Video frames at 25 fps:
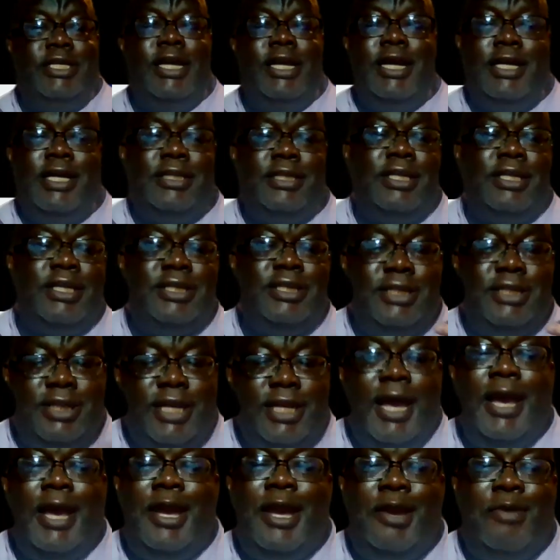shared the
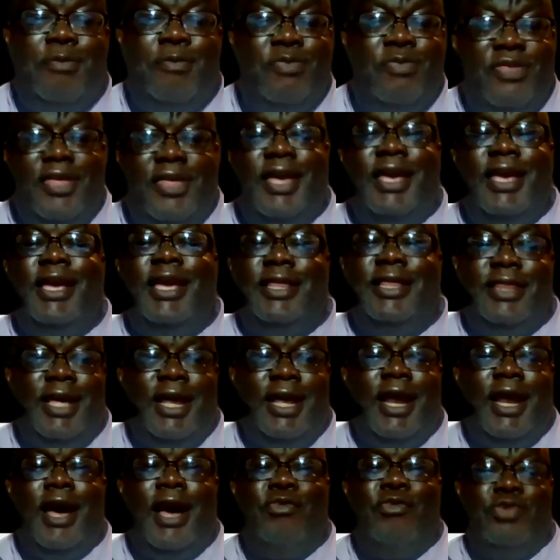same thing
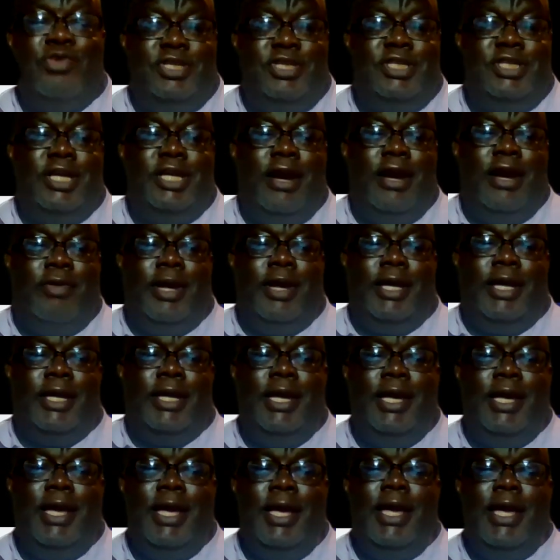that I was sharing.
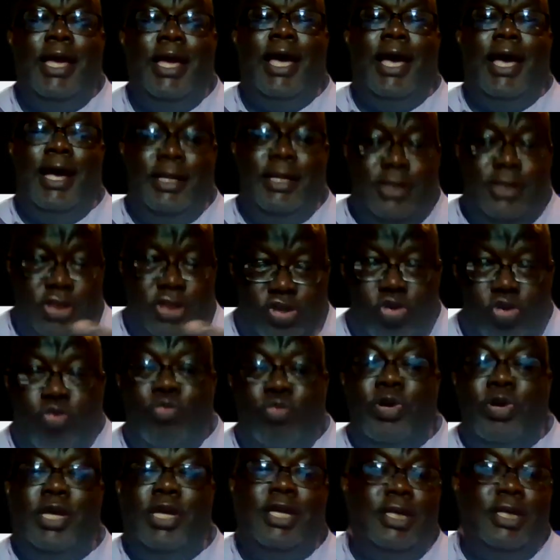And
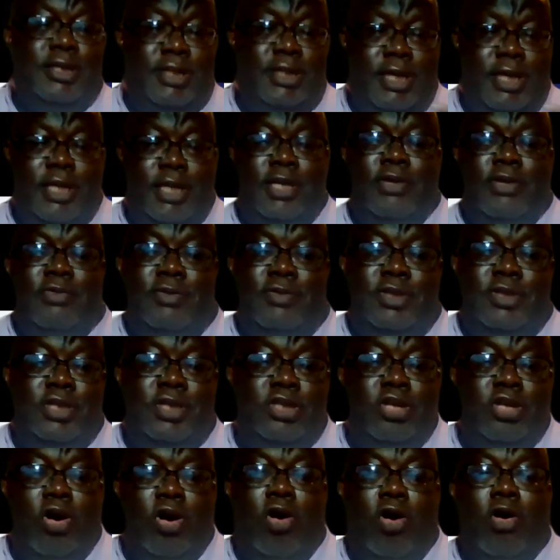so we continued
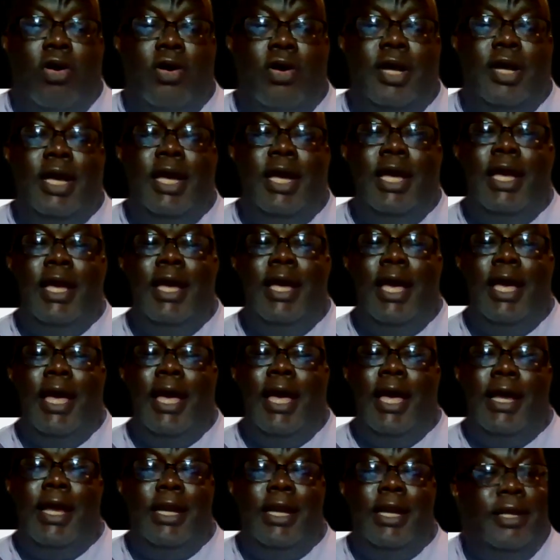to talk,
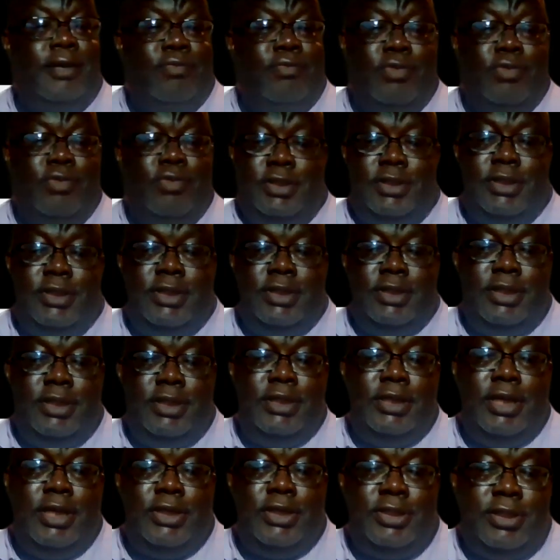and it was
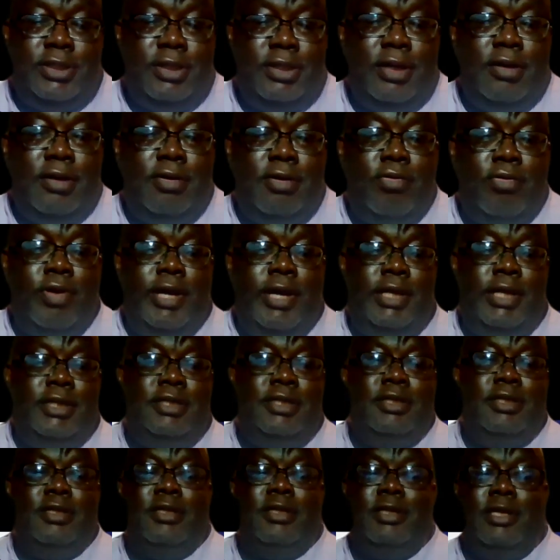just a
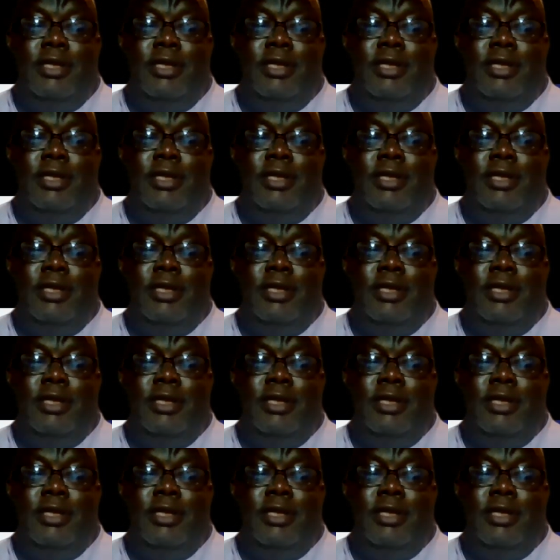great